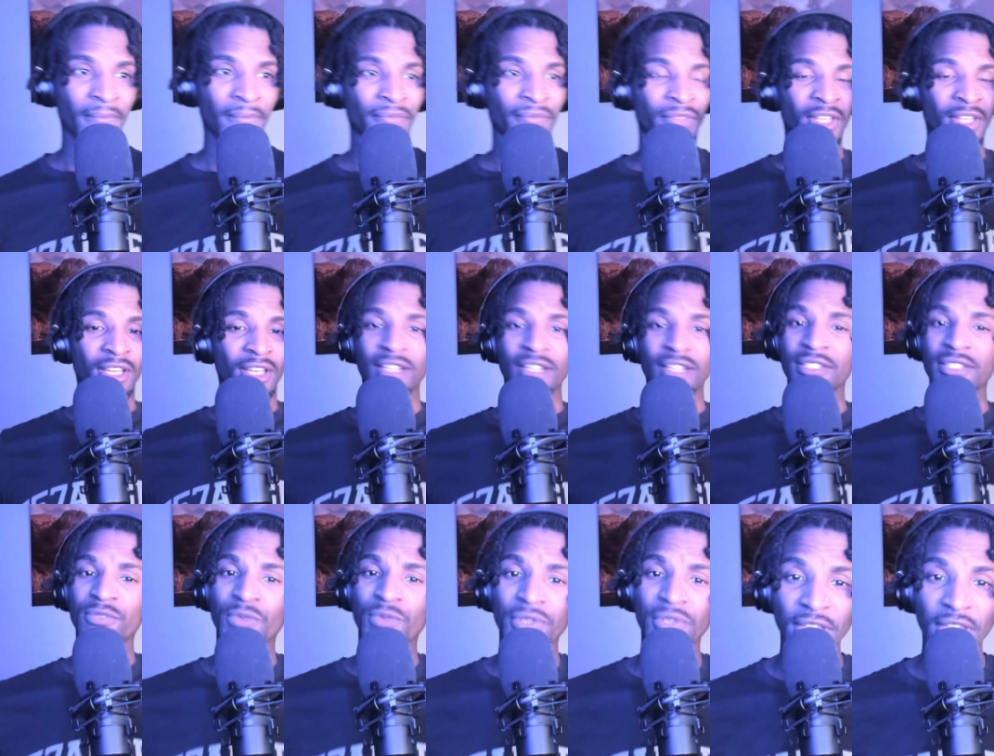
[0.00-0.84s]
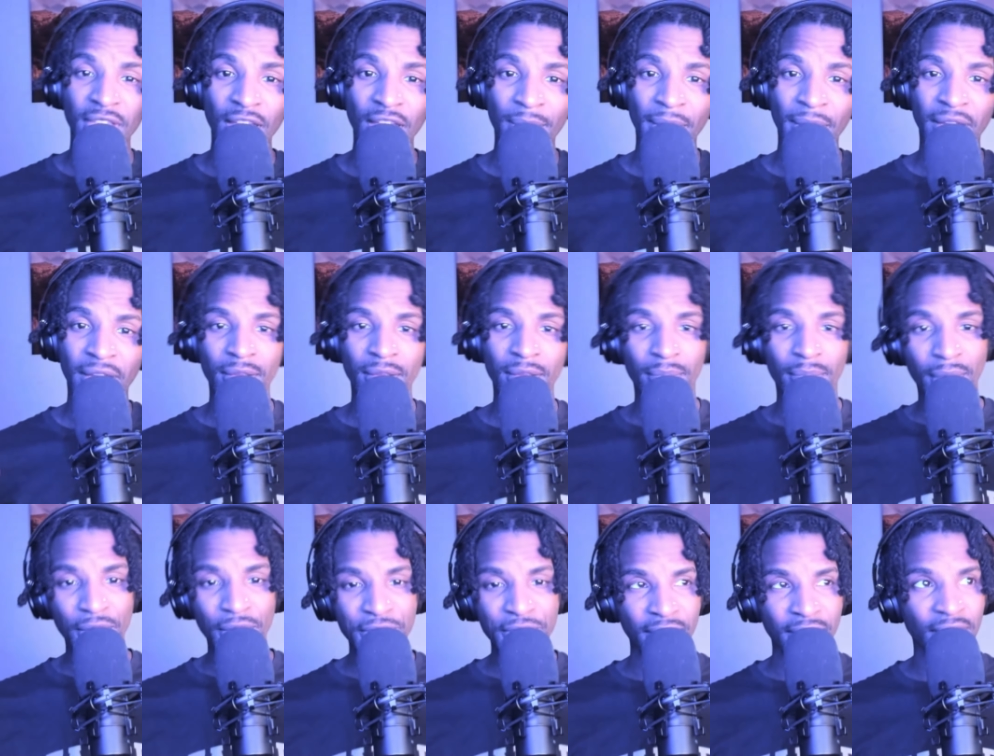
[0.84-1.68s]
Because when you think about it,
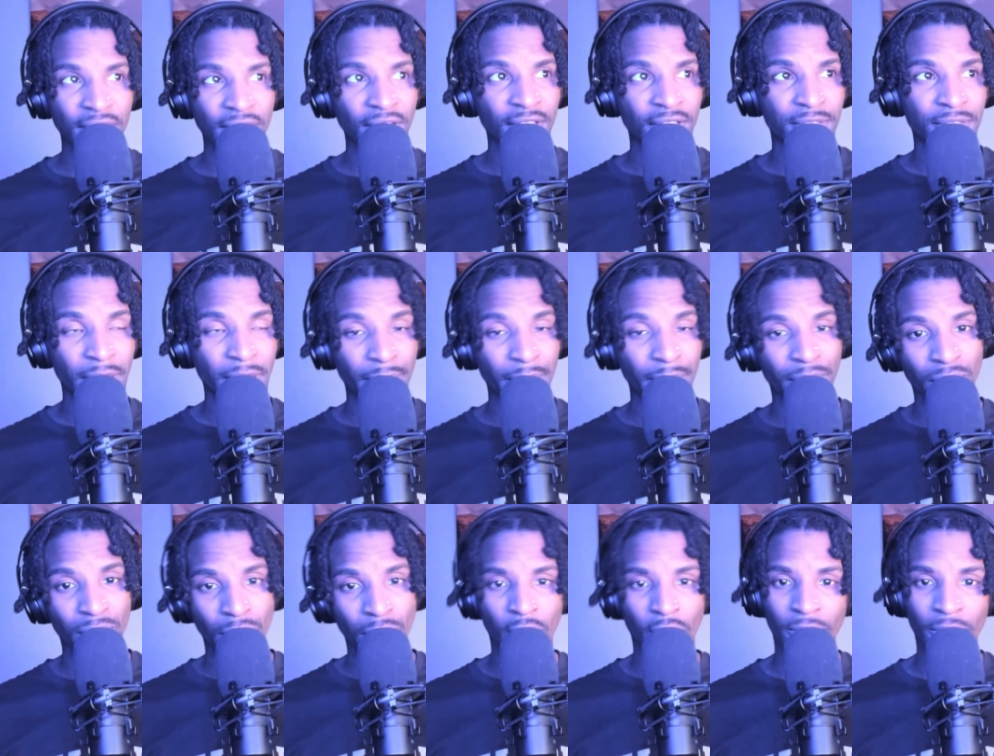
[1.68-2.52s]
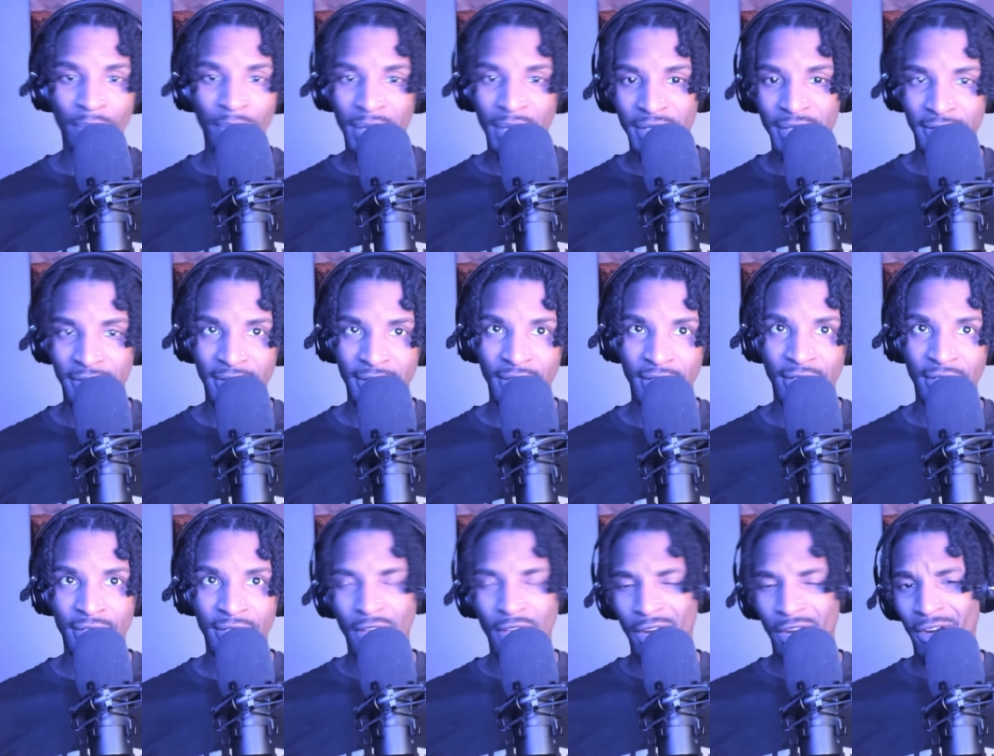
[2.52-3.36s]
most of these people who own businesses
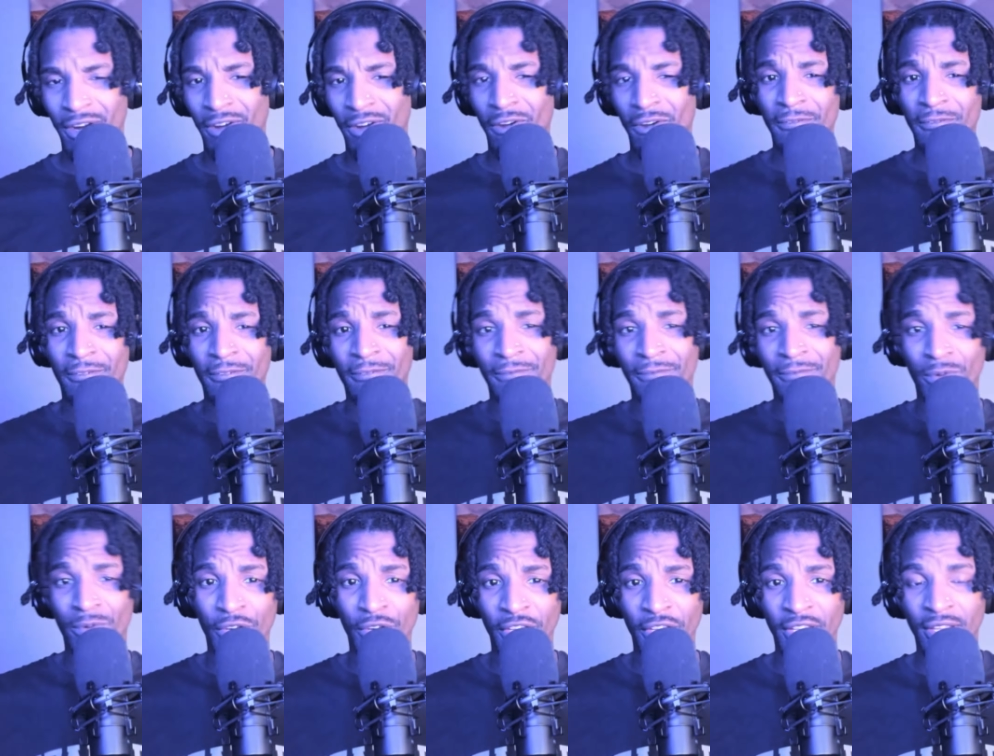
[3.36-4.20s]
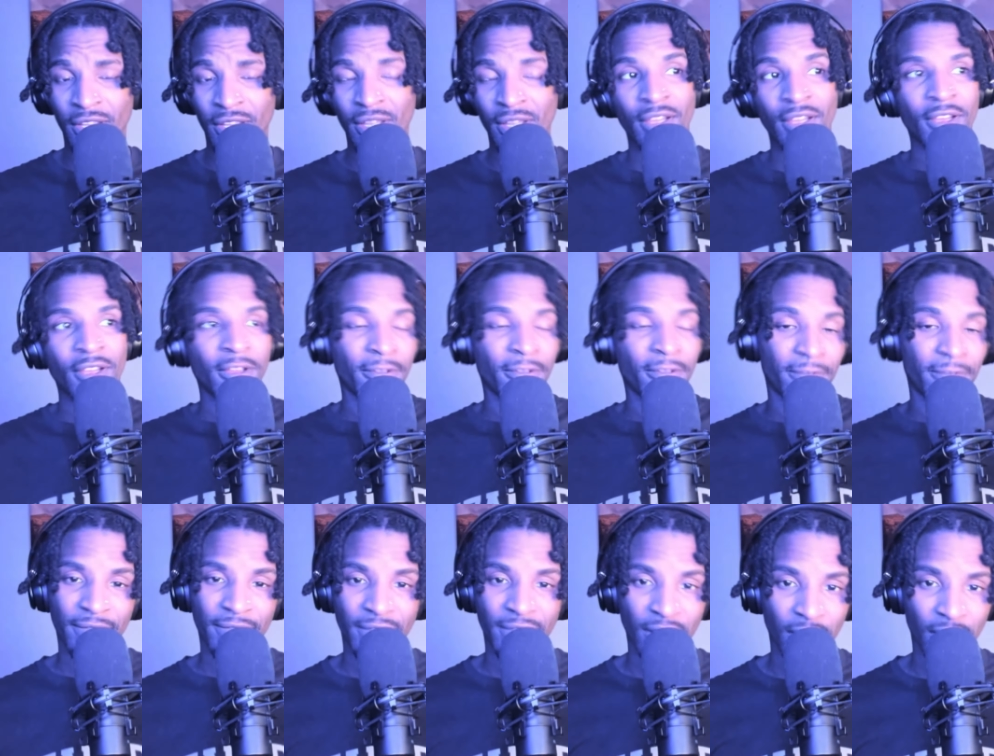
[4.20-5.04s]
are over 40,
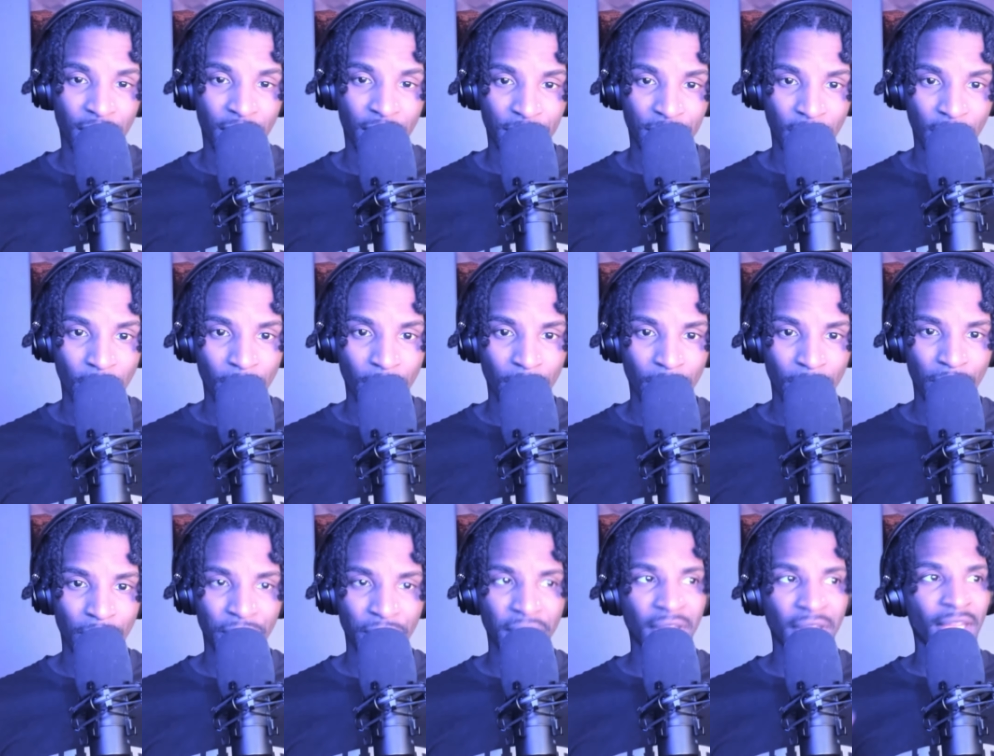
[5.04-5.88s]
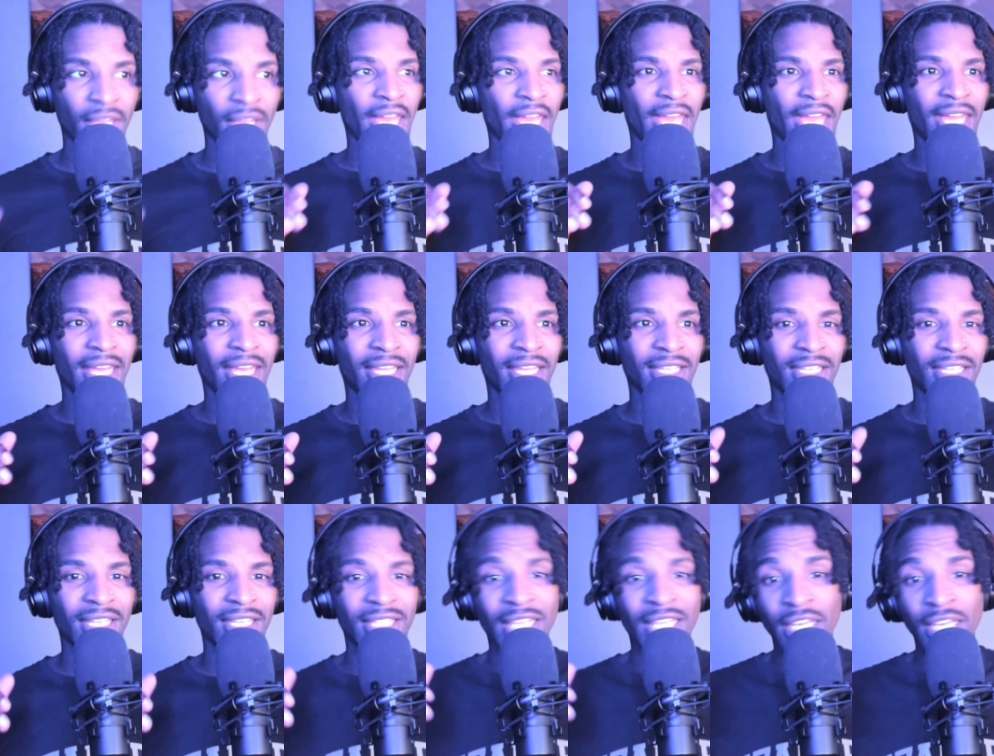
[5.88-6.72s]
50 years old, and
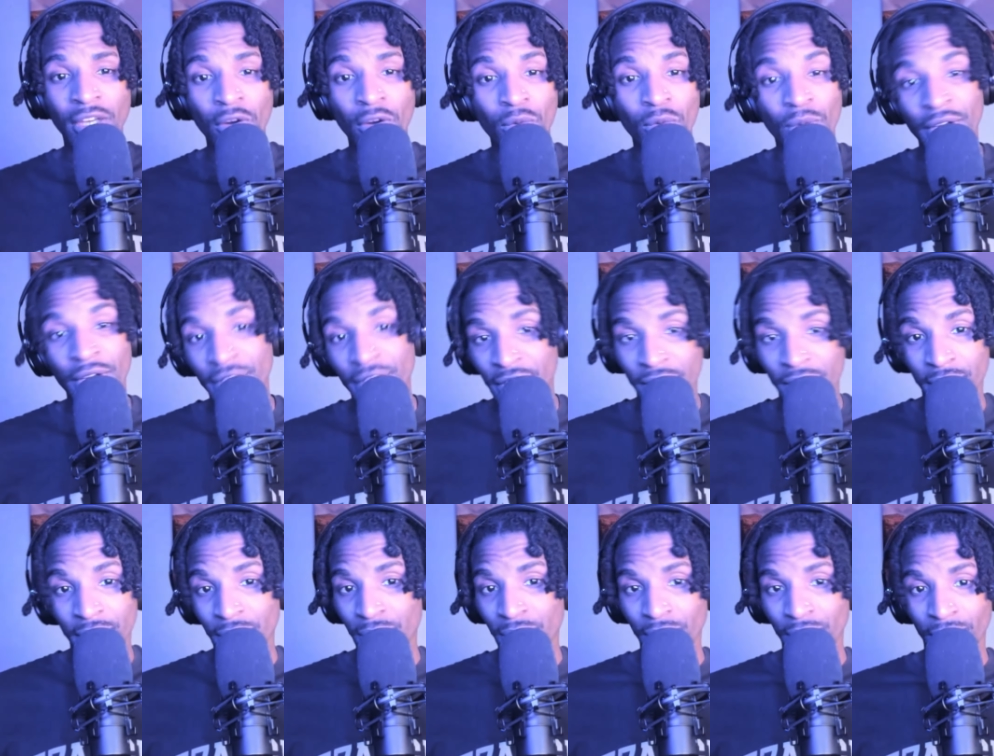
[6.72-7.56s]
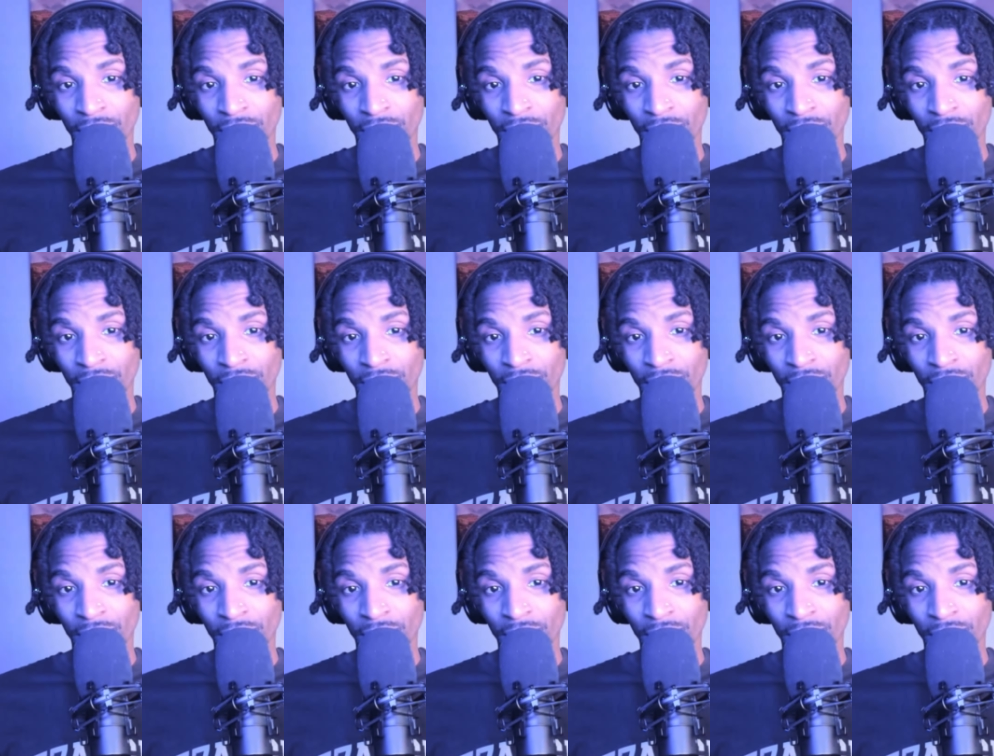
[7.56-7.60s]
they don't want to do